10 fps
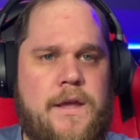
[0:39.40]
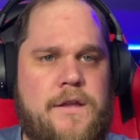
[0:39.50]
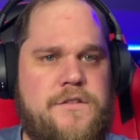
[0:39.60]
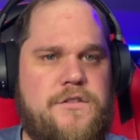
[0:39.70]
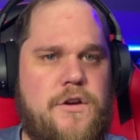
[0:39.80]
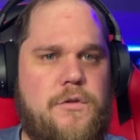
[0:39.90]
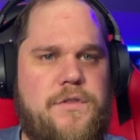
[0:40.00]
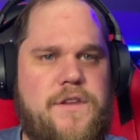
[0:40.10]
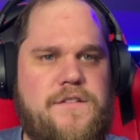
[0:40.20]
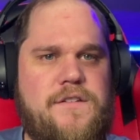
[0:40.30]
So
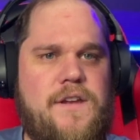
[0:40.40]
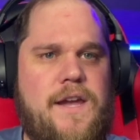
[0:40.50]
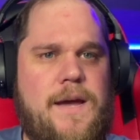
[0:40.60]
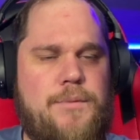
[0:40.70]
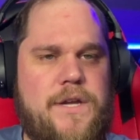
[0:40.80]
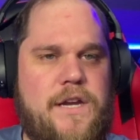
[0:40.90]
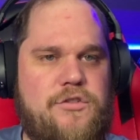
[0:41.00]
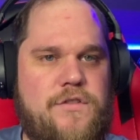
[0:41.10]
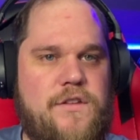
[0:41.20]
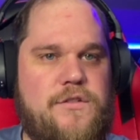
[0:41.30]
this is an
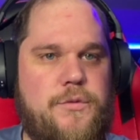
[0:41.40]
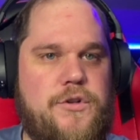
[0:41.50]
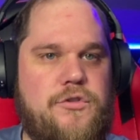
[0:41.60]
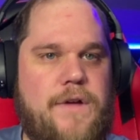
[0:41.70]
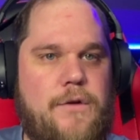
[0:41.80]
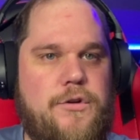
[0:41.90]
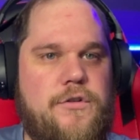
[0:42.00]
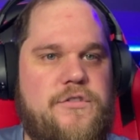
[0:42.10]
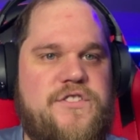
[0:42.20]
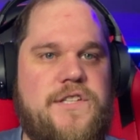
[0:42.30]
application that's going to allow your
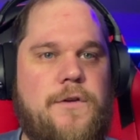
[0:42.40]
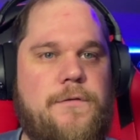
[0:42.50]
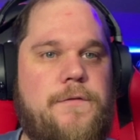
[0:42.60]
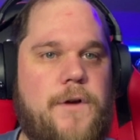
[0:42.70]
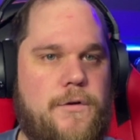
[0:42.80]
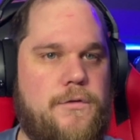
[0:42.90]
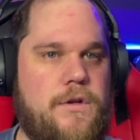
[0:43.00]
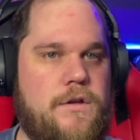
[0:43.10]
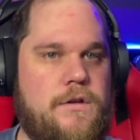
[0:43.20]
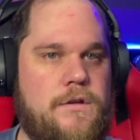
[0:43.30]
cell phone
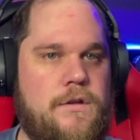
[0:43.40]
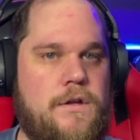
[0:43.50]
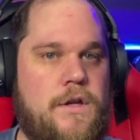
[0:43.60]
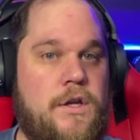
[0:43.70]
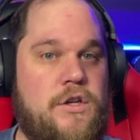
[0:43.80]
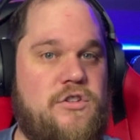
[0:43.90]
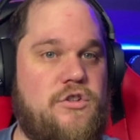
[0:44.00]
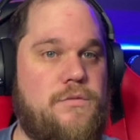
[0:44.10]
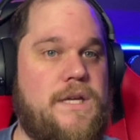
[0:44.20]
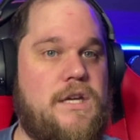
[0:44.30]

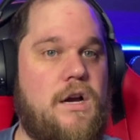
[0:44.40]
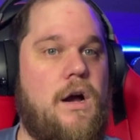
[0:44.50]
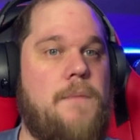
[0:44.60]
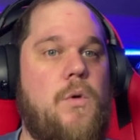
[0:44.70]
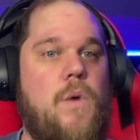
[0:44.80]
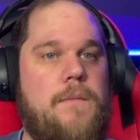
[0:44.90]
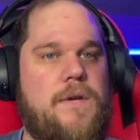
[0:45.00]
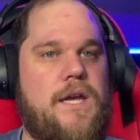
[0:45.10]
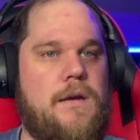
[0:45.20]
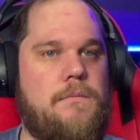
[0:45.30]
to become a
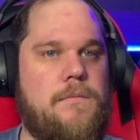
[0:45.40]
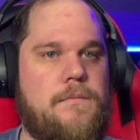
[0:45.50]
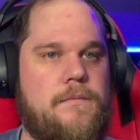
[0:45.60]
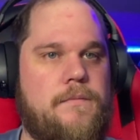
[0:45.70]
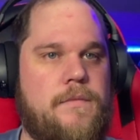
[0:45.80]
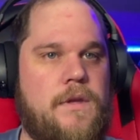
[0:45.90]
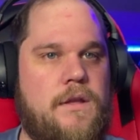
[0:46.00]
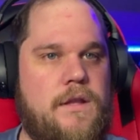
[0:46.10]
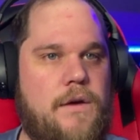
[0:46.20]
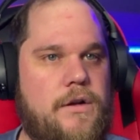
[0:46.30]
webcam.
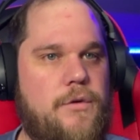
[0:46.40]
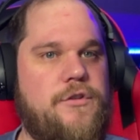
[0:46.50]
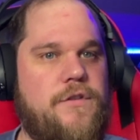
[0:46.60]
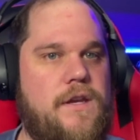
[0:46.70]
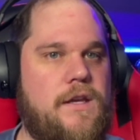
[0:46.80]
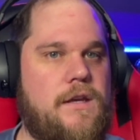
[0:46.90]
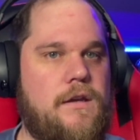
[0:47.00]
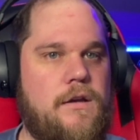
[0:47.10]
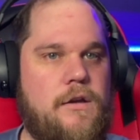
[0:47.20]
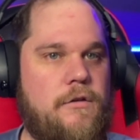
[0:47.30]
Now I know what you're thinking.
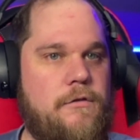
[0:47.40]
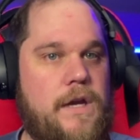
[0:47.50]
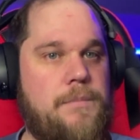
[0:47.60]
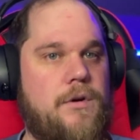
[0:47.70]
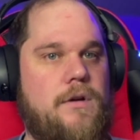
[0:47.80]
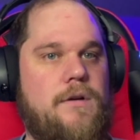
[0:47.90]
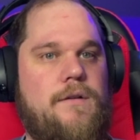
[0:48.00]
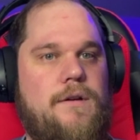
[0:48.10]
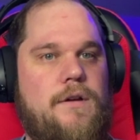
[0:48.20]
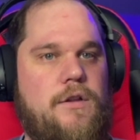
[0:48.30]
Vapor,
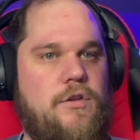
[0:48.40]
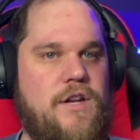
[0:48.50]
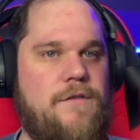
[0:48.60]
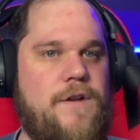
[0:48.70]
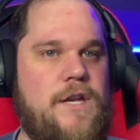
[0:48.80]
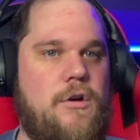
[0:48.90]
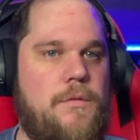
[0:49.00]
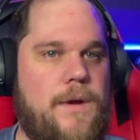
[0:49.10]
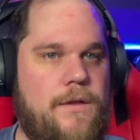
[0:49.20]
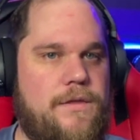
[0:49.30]
you did a video
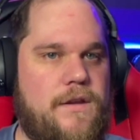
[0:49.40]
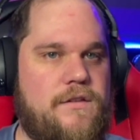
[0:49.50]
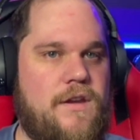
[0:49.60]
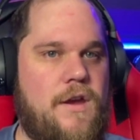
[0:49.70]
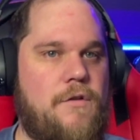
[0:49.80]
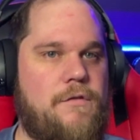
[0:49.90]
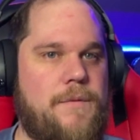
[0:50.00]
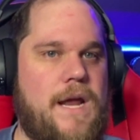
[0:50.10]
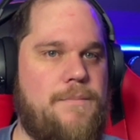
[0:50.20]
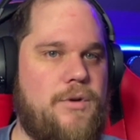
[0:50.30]
about this from
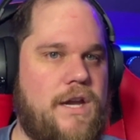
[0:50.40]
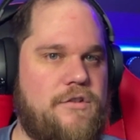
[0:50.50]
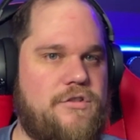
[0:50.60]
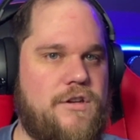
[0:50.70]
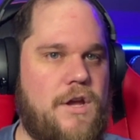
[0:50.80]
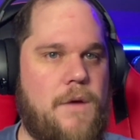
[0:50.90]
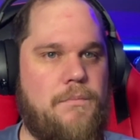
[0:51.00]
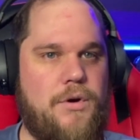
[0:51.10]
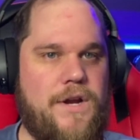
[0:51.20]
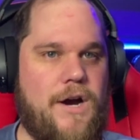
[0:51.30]
an application
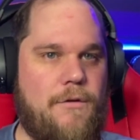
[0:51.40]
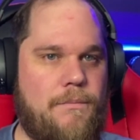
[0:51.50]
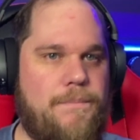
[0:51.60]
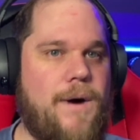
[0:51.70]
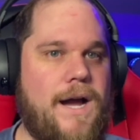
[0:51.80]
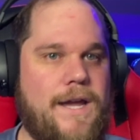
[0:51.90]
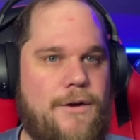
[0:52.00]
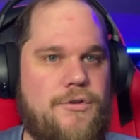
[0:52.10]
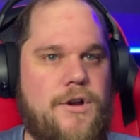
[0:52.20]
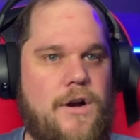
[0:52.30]
put out by
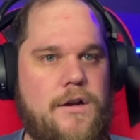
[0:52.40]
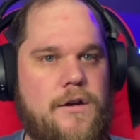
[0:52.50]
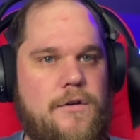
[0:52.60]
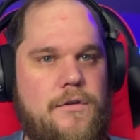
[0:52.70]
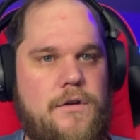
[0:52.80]
Elgato